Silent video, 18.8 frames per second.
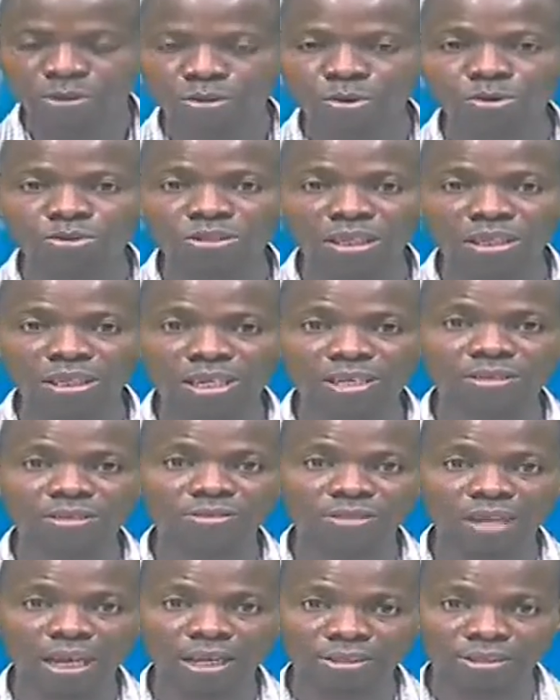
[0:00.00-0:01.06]
goes
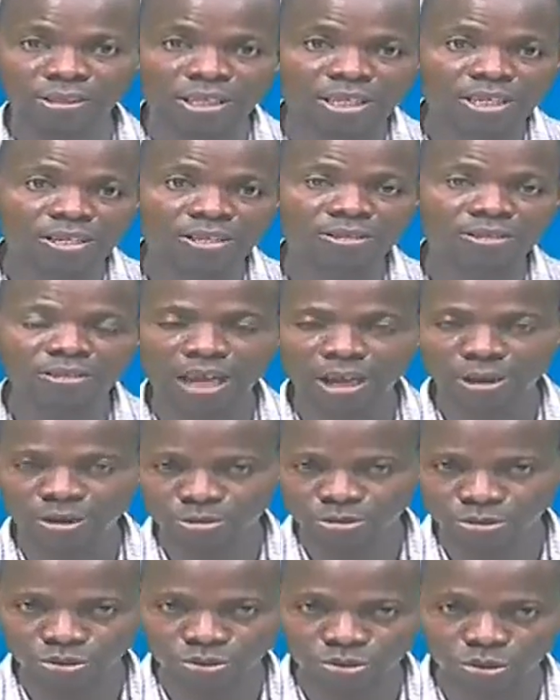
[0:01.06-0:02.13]
against this
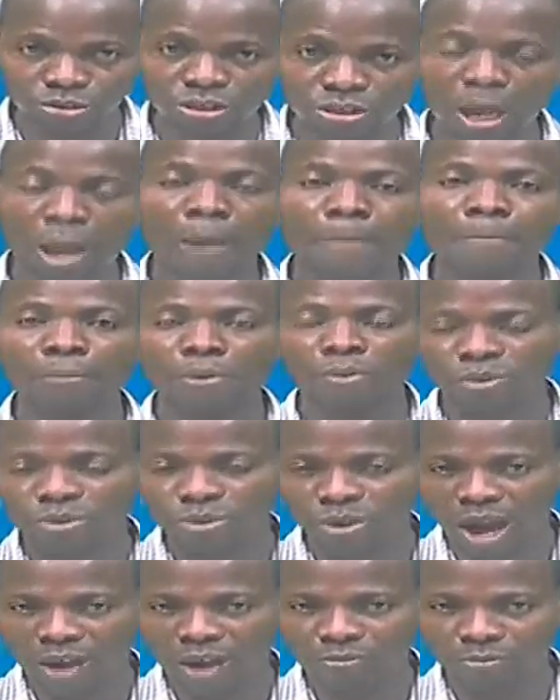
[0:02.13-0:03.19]
construction, but we
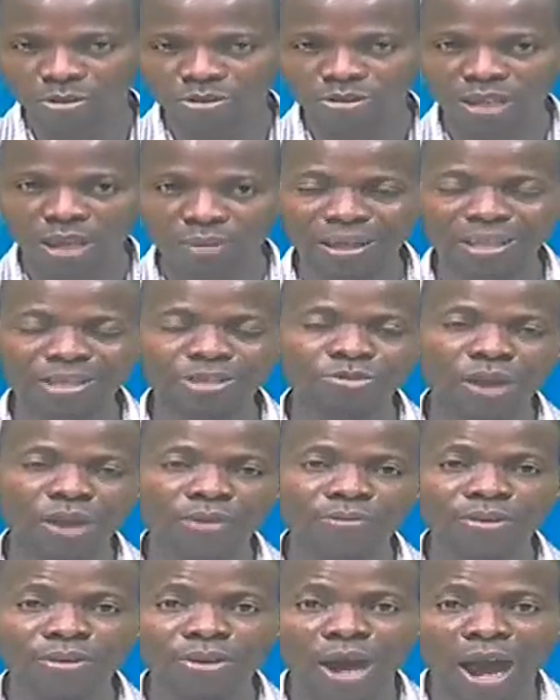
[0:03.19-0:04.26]
don't have much time. That is why
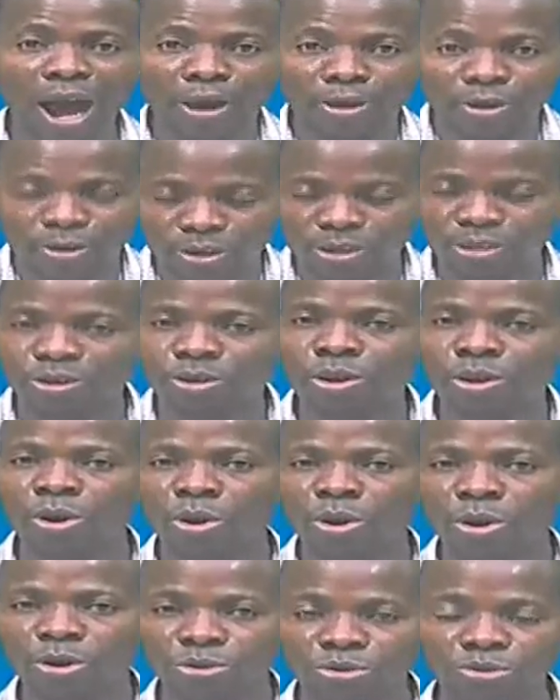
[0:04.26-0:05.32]
we are calling
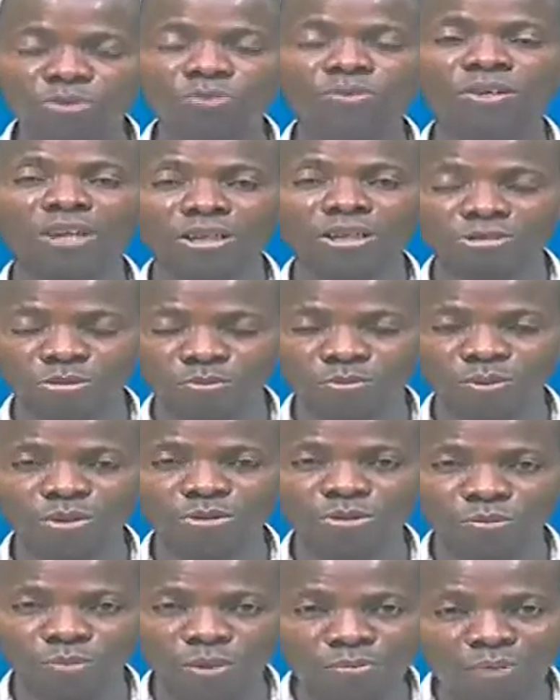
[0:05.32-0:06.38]
on you
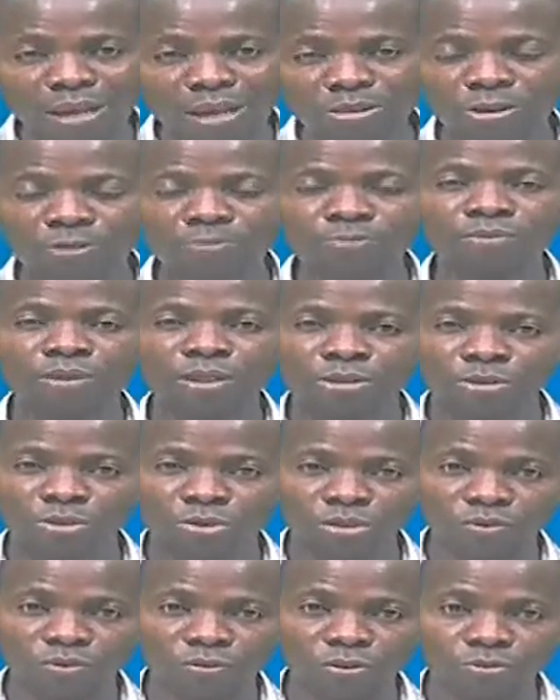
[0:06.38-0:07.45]
philanthropists to be part of
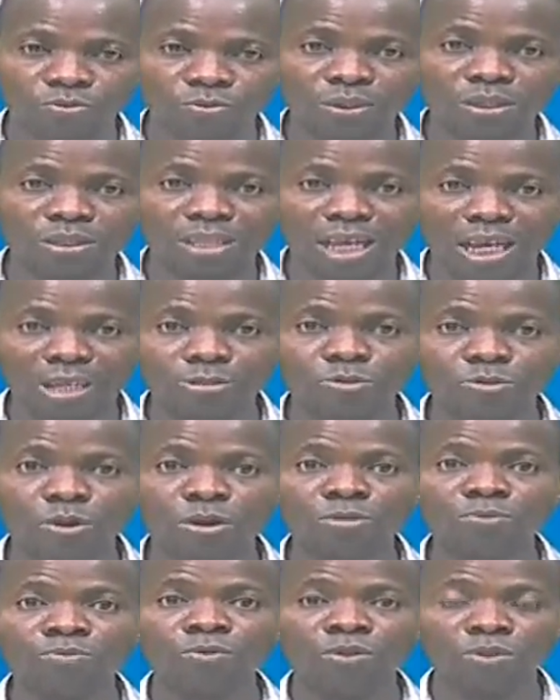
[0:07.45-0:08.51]
Good Influence Plan. That you
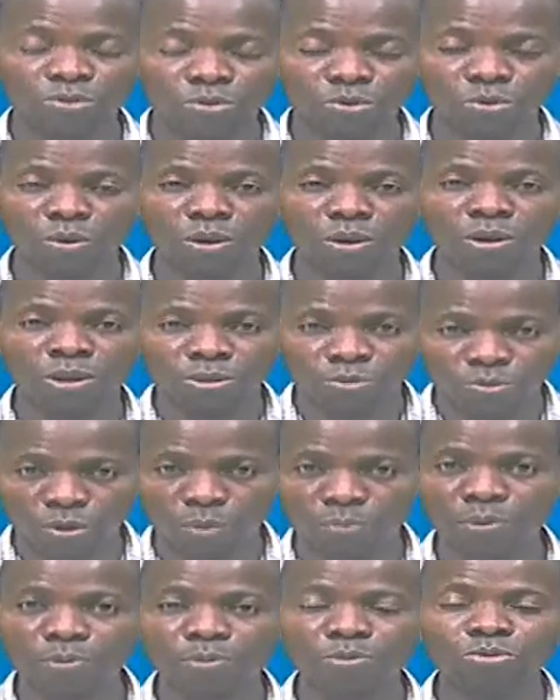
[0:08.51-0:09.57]

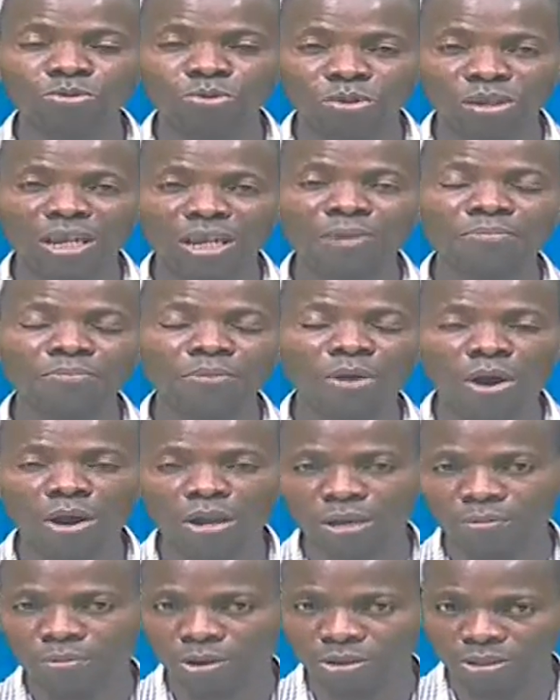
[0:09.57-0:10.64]
want people to learn
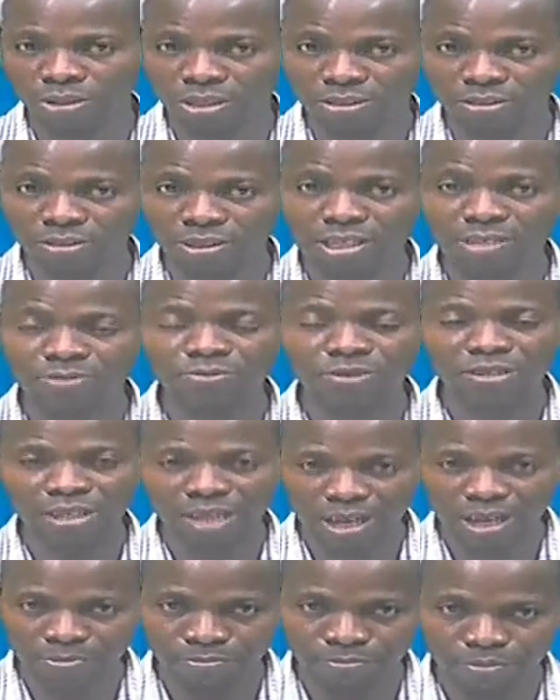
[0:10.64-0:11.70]
more about this thing. We
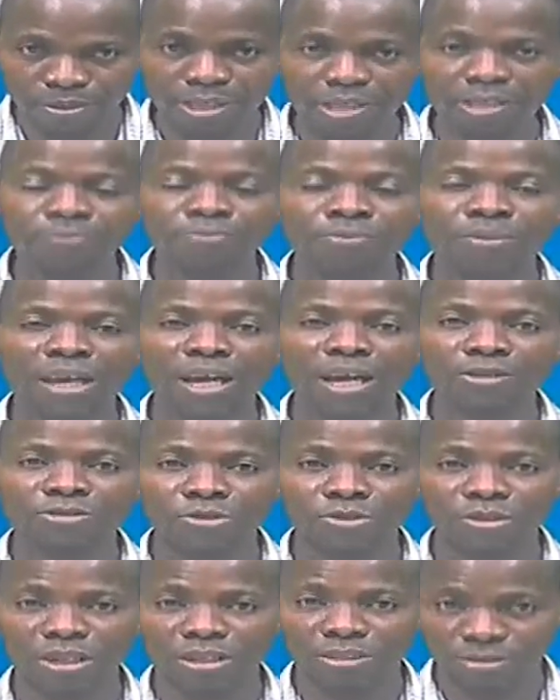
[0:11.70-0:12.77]
can bring our
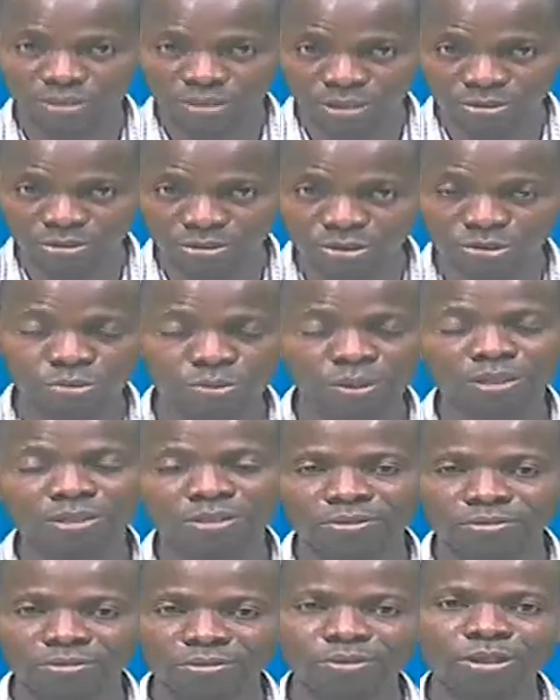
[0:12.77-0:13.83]
scholars into this debate.
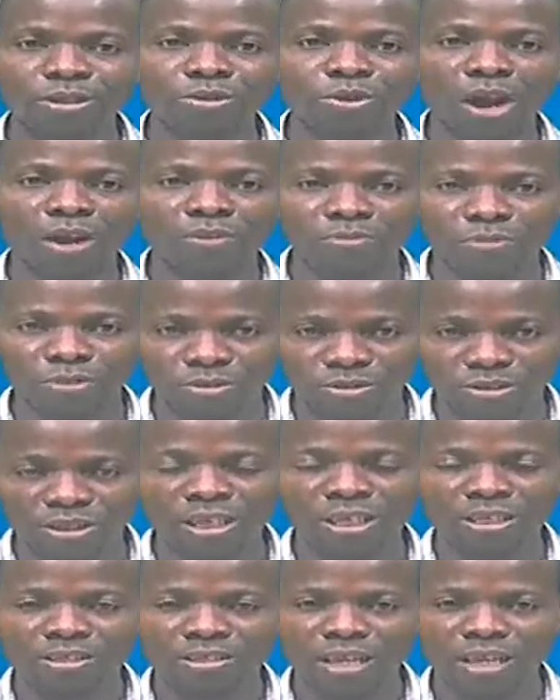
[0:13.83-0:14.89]
We don't have much
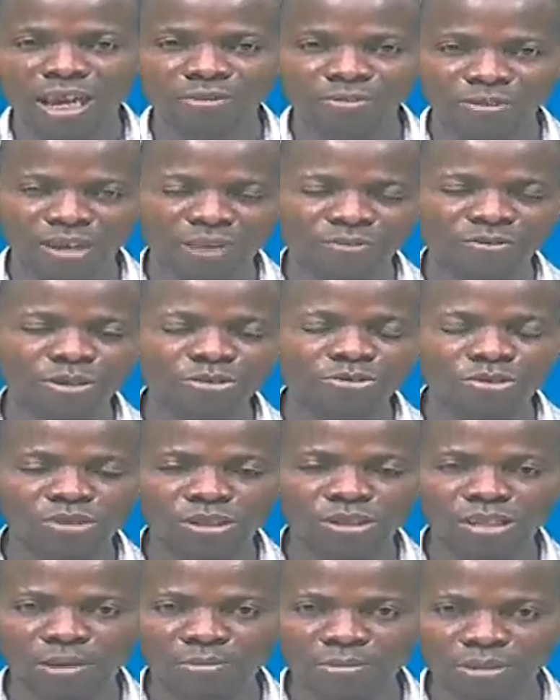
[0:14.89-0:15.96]
time. We have just
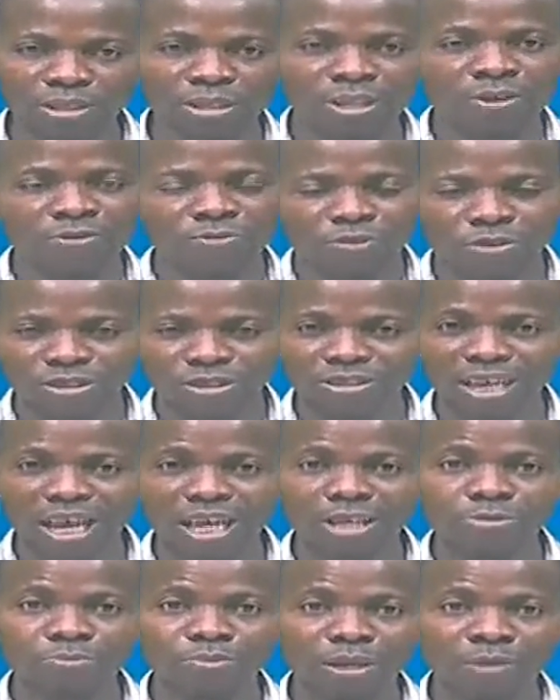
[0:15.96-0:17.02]
only 10 minutes for this
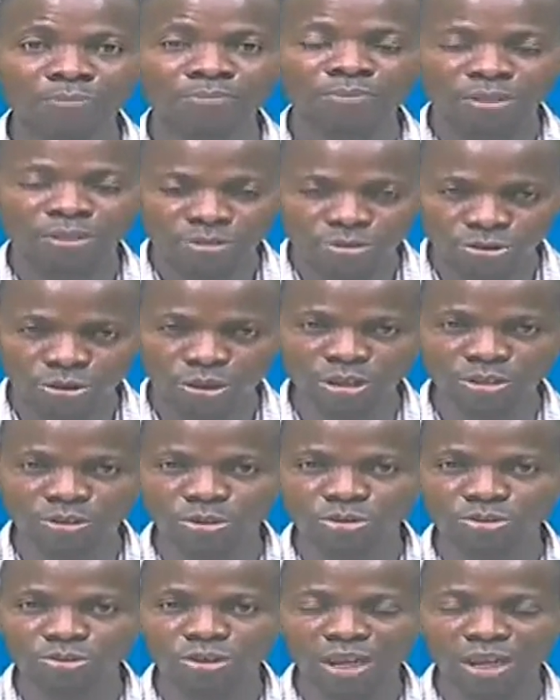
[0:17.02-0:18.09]
aspect. Join
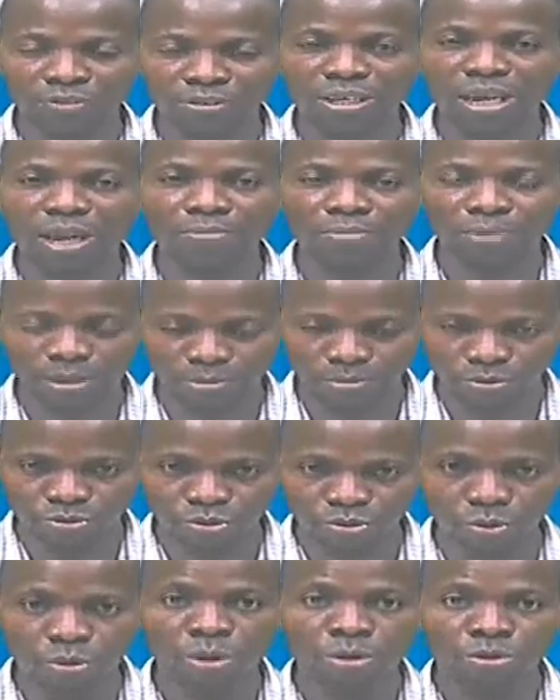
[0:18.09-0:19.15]
us so that we can be able
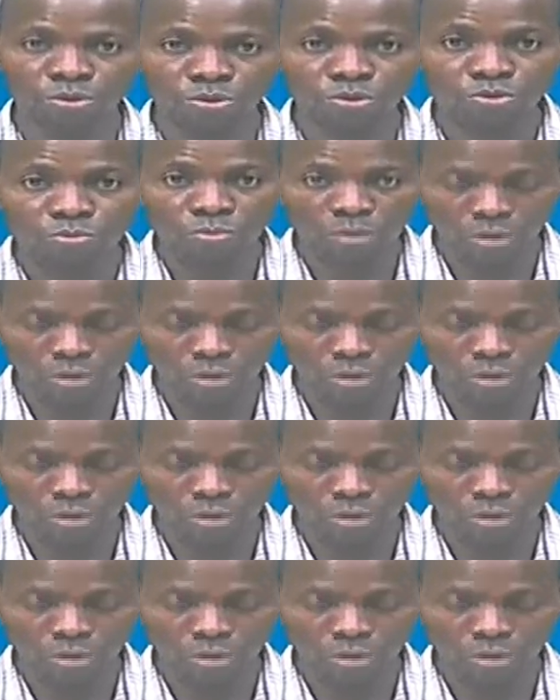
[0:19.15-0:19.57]
to do